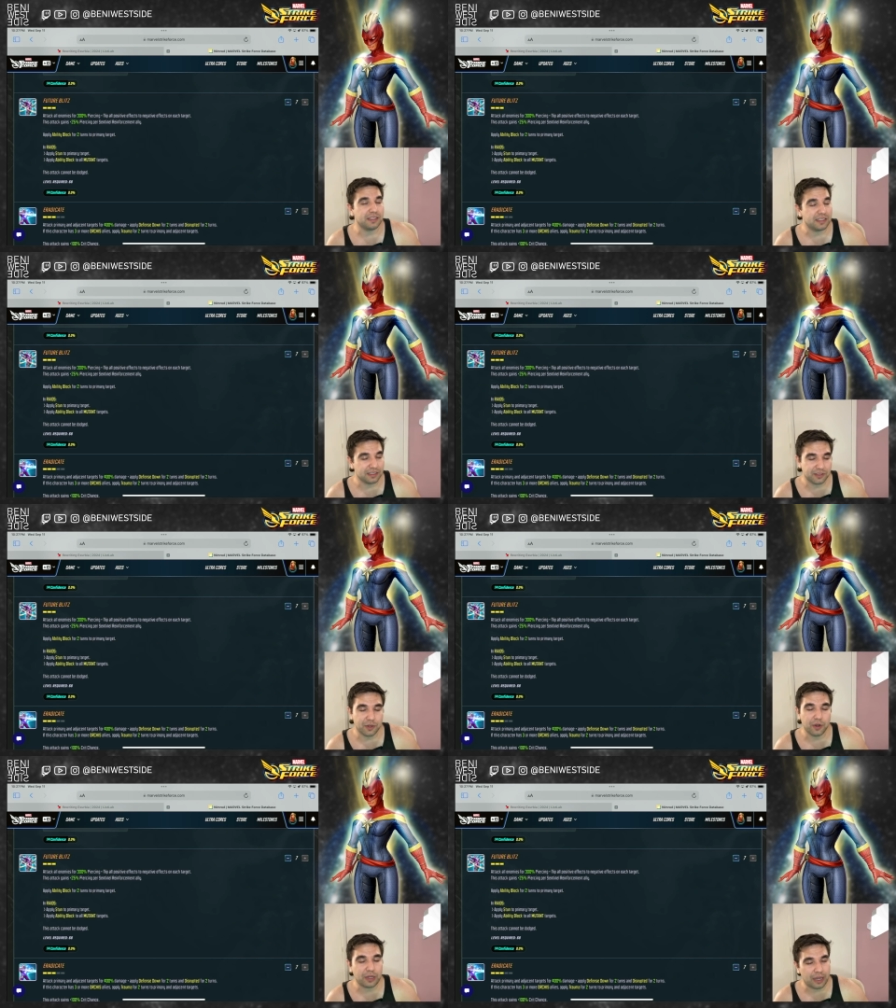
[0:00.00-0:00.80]
He'll do
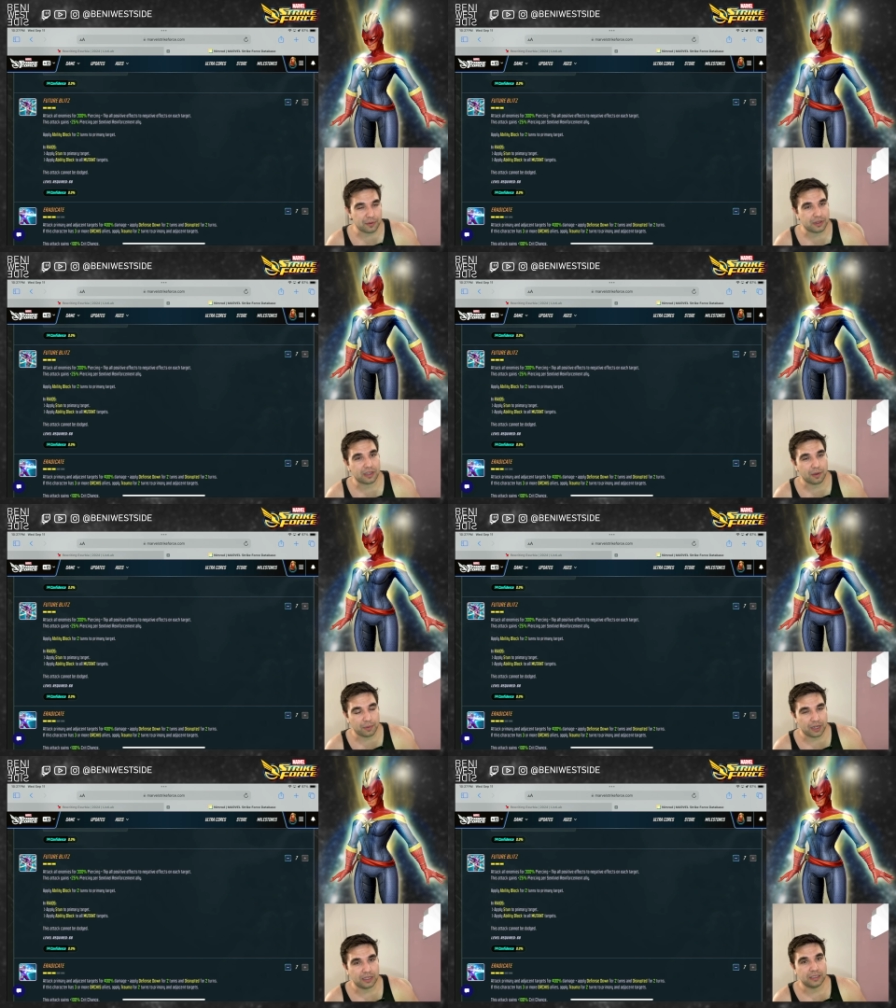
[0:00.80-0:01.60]
okay with
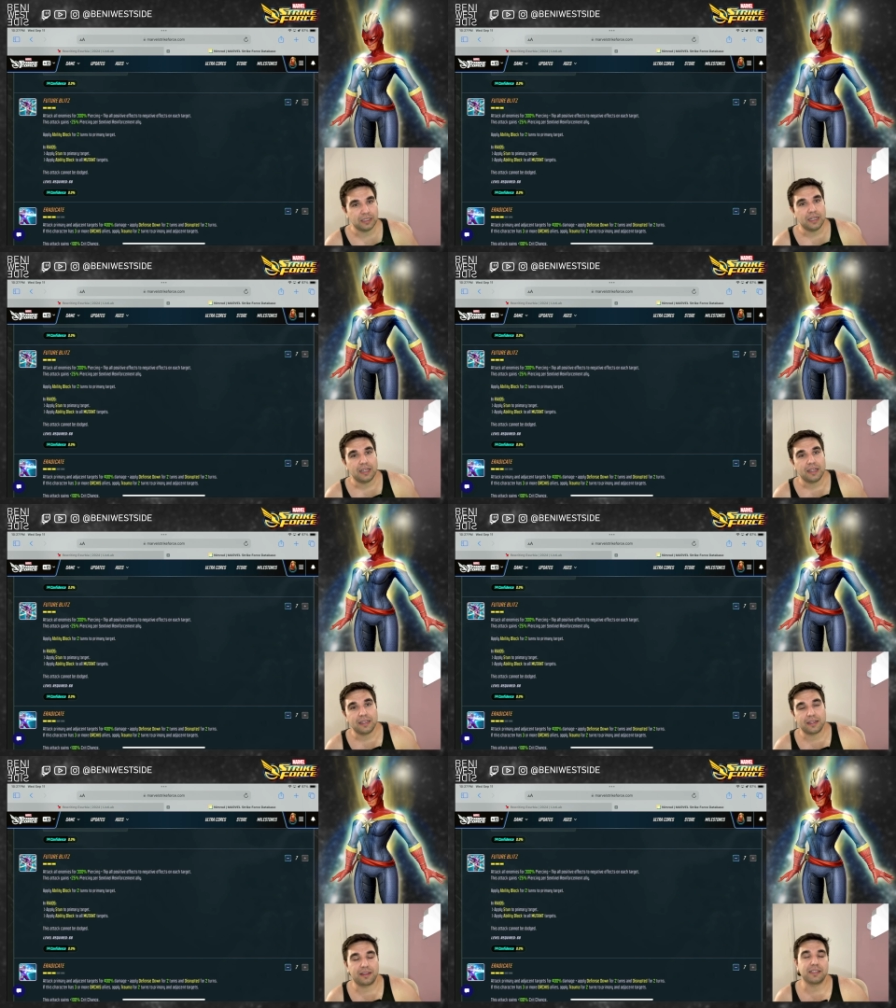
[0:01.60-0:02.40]
Cabal.
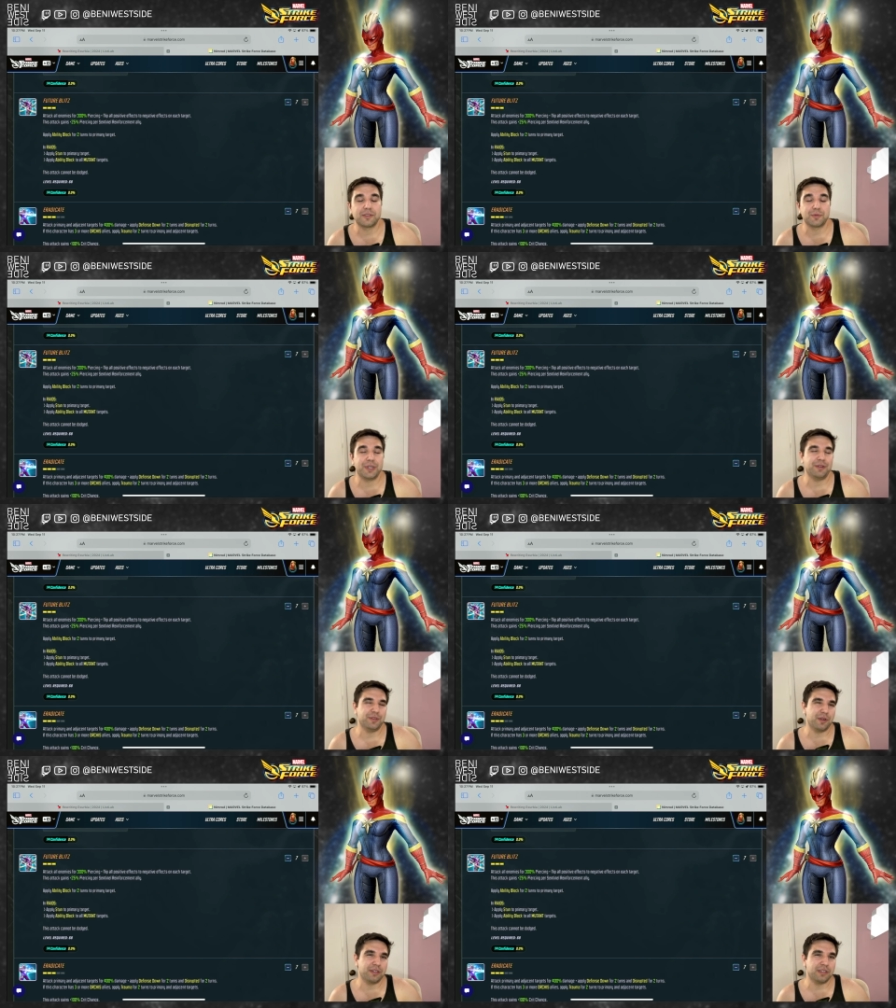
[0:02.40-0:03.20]
The thing is, we don't
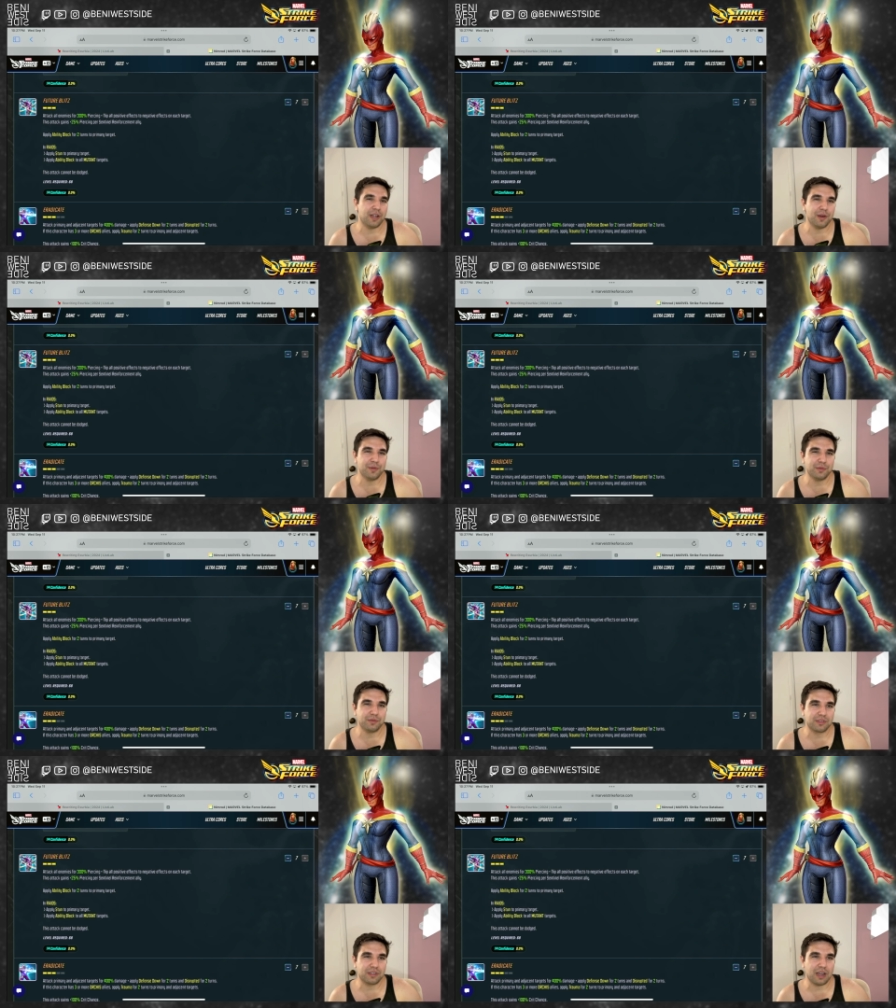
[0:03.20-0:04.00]
know the node
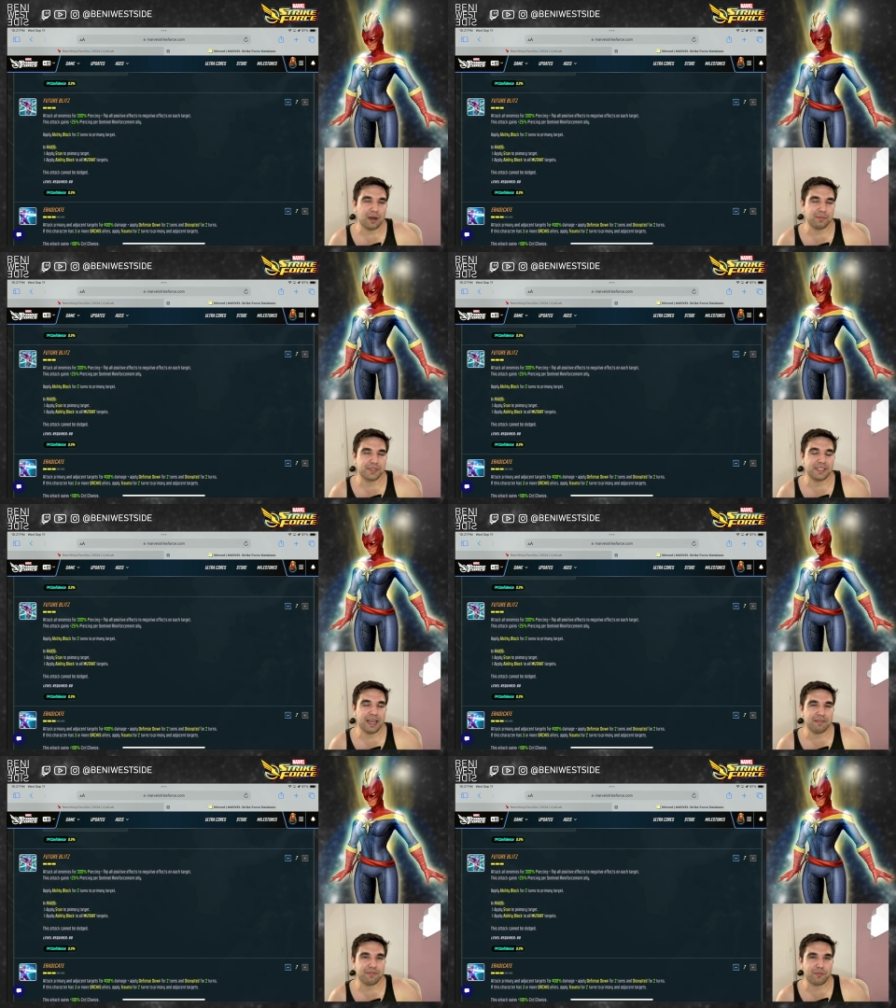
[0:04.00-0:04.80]
comps
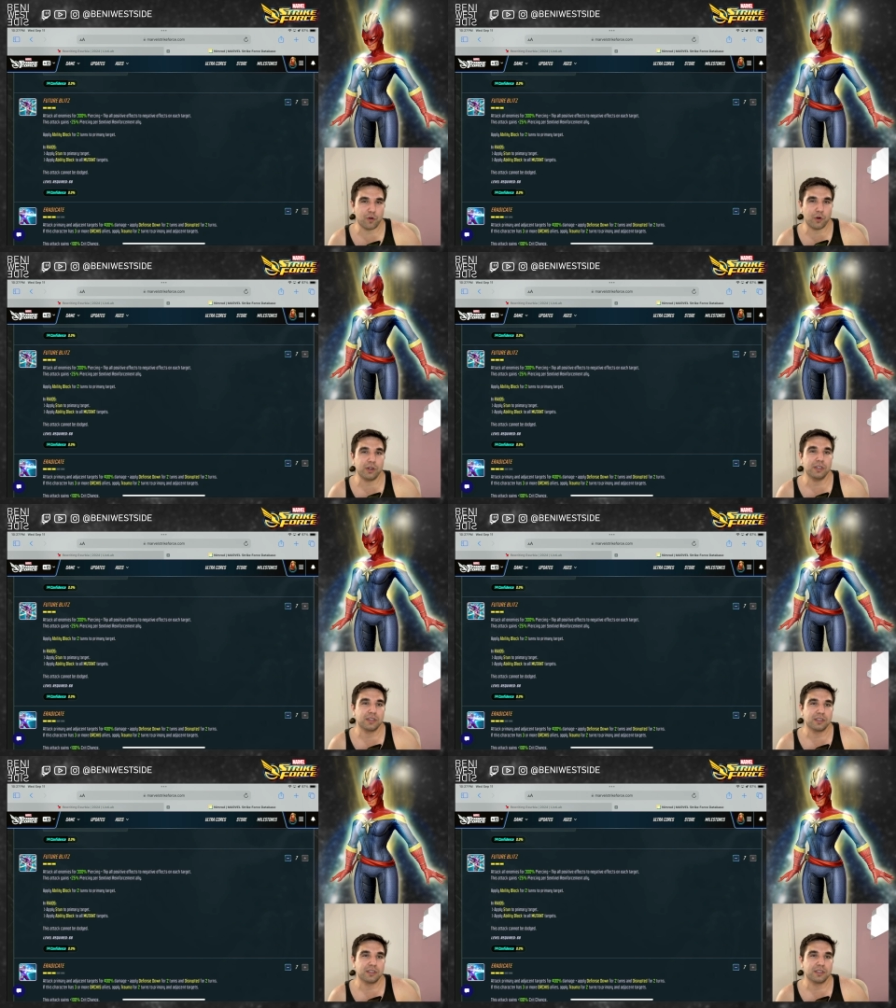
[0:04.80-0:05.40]
yet for